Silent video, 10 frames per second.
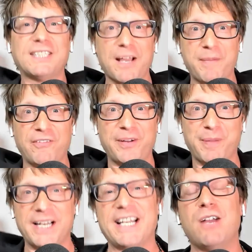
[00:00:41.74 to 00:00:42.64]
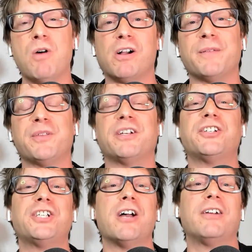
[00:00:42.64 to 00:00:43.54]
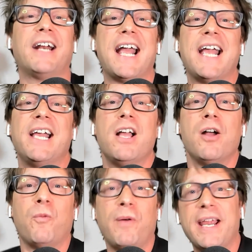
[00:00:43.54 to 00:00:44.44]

What's up, everybody, and welcome to the show today.